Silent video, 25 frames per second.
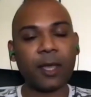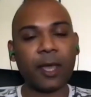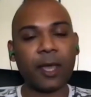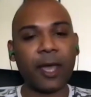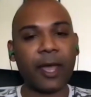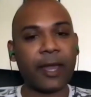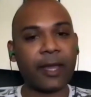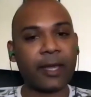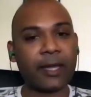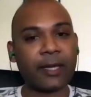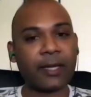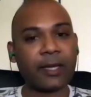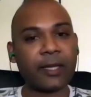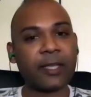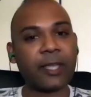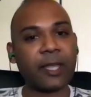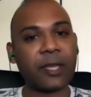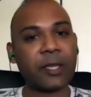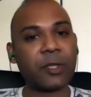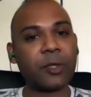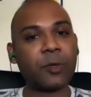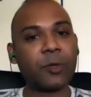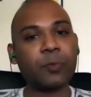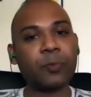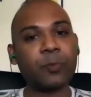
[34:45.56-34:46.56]
And can
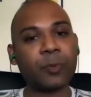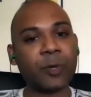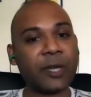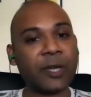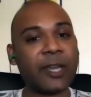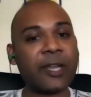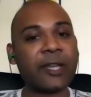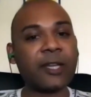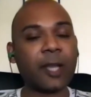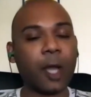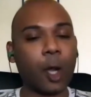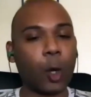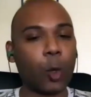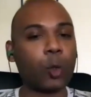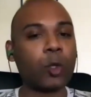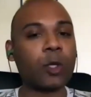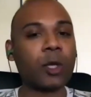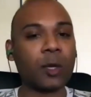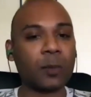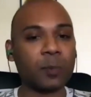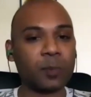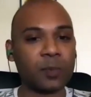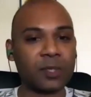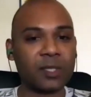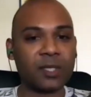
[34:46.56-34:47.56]
you predict
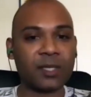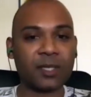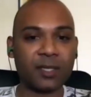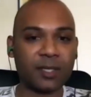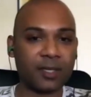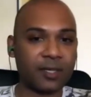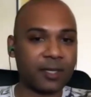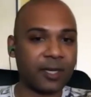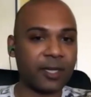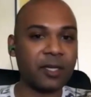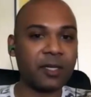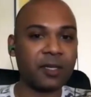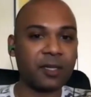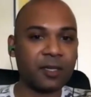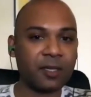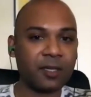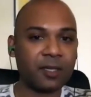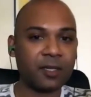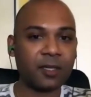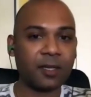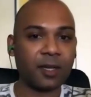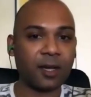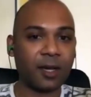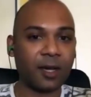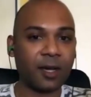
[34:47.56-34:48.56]
outcomes,
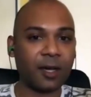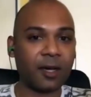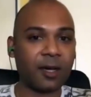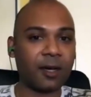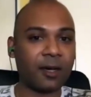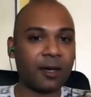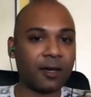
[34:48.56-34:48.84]
right?